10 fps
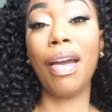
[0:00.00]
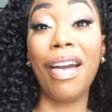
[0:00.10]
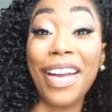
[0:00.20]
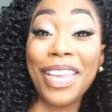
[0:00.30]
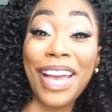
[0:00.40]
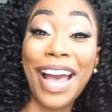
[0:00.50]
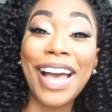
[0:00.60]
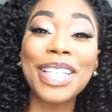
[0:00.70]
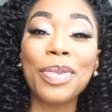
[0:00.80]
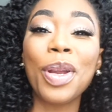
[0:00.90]
Alright you
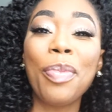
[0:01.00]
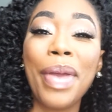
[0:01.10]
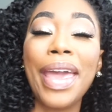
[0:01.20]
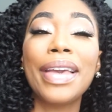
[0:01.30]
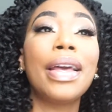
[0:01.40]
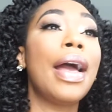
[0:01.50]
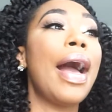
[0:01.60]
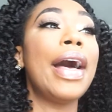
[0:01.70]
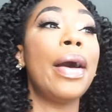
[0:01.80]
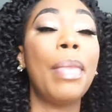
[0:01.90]
guys, we are back.
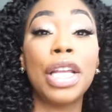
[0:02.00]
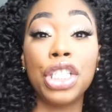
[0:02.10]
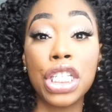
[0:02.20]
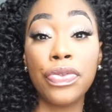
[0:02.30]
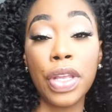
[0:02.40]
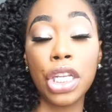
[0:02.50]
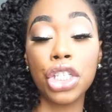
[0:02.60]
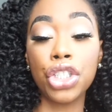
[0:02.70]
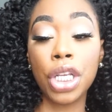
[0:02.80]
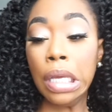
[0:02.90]
Um, I just
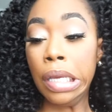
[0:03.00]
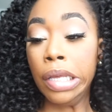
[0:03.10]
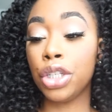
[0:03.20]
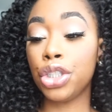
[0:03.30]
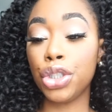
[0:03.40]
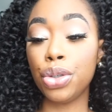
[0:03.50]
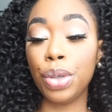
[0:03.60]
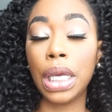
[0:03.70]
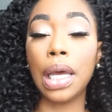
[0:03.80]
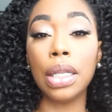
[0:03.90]
finished
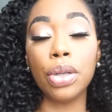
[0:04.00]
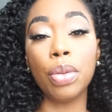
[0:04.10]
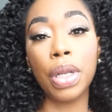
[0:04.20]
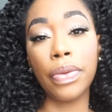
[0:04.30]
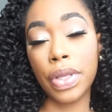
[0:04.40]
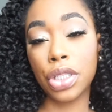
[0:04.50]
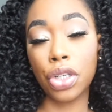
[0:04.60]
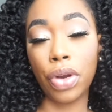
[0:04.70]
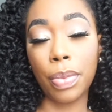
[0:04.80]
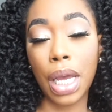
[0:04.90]
shooting a little bit of
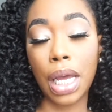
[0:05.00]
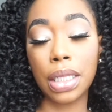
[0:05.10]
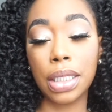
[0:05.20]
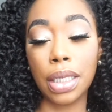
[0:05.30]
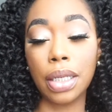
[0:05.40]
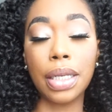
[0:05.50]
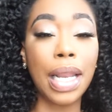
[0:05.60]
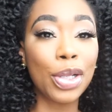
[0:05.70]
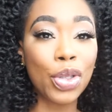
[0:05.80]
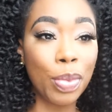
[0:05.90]
Instagram content,
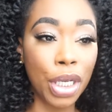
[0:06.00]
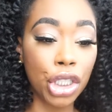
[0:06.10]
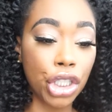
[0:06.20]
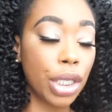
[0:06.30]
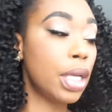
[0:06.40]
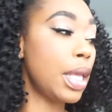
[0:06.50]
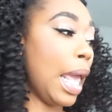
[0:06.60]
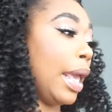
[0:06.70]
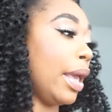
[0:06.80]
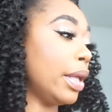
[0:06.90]
not too much,
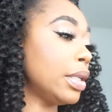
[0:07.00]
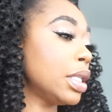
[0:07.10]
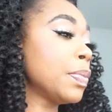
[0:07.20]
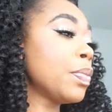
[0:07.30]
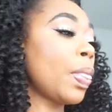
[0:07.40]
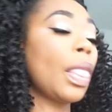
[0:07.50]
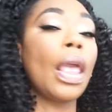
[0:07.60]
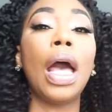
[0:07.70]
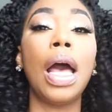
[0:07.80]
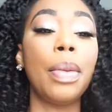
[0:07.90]
and
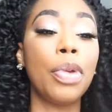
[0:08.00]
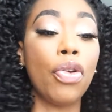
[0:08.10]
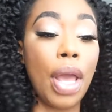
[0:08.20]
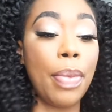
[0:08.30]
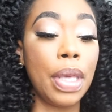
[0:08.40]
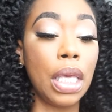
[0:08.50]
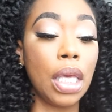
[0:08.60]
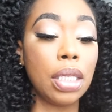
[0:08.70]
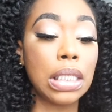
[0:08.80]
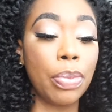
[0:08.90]
I'm
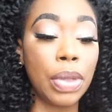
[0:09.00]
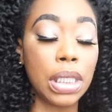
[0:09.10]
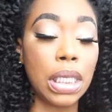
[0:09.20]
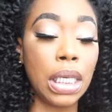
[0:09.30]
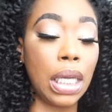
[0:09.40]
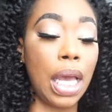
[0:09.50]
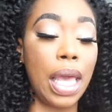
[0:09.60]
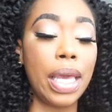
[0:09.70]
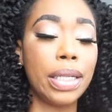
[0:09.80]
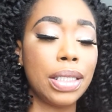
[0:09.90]
grabbing something to eat. I
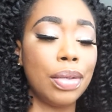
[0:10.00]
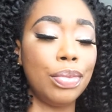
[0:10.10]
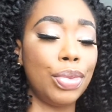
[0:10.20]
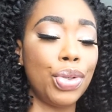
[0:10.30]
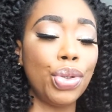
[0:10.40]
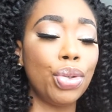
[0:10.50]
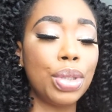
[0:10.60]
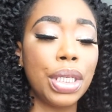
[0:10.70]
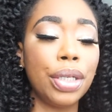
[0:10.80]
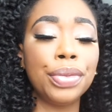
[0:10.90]
had some
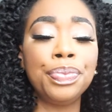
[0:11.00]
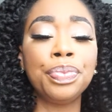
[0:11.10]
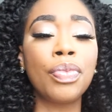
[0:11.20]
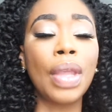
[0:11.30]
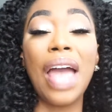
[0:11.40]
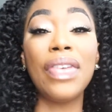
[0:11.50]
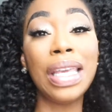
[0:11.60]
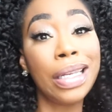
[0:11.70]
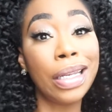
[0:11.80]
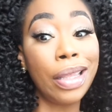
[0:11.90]
noodles here. I haven't
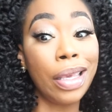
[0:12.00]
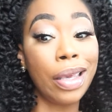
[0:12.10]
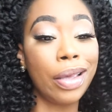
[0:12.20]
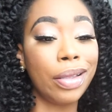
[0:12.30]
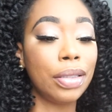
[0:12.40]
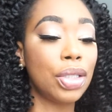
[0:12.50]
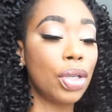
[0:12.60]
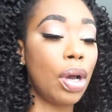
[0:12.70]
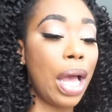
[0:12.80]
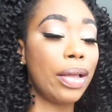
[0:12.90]
eaten anything yet, so
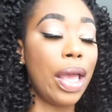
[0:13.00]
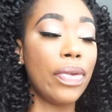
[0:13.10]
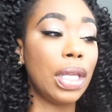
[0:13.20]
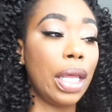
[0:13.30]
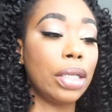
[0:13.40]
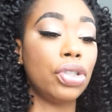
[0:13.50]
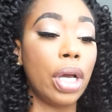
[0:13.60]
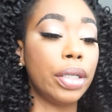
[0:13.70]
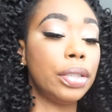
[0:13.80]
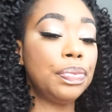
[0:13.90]
I have to like
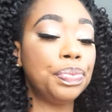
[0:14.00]
try to